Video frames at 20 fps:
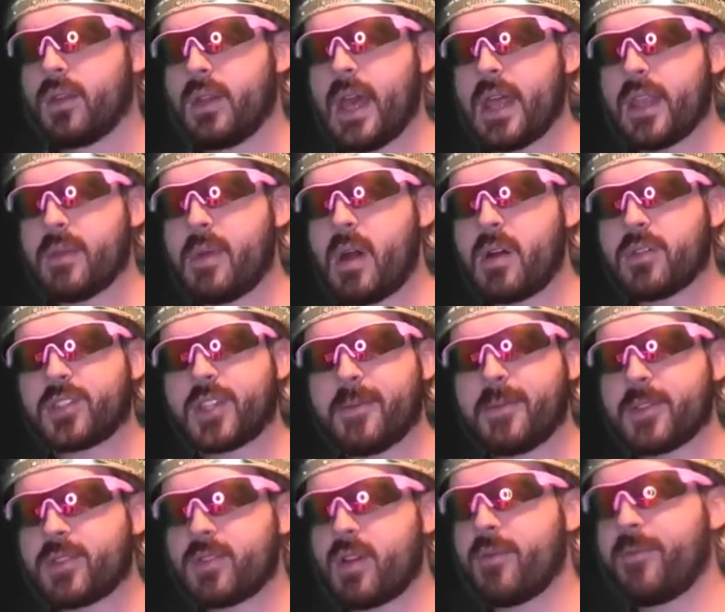Now the
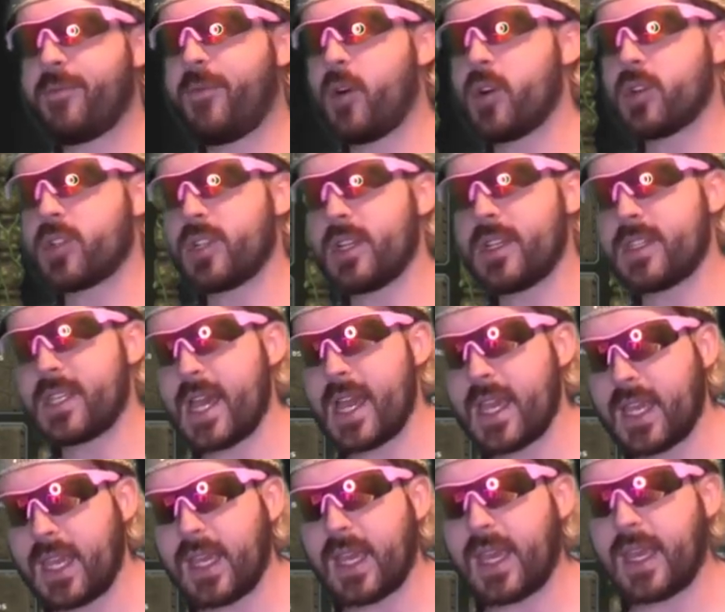Molesavers are unfortunately
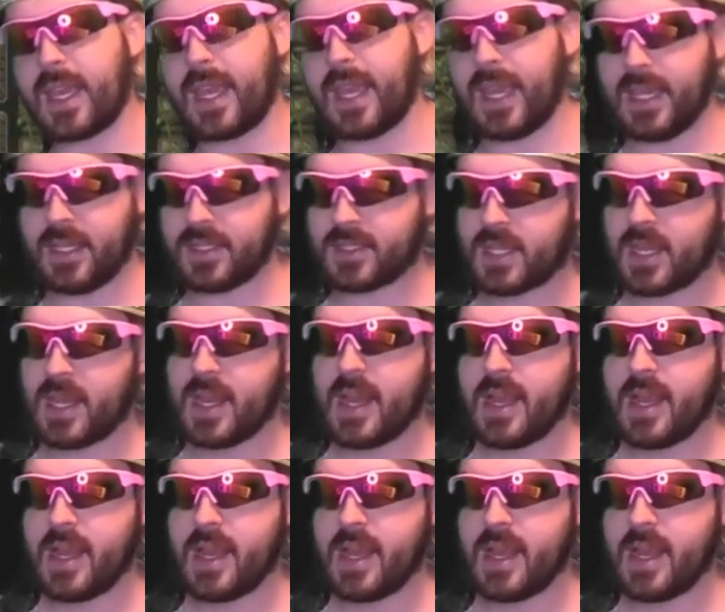taking a hit.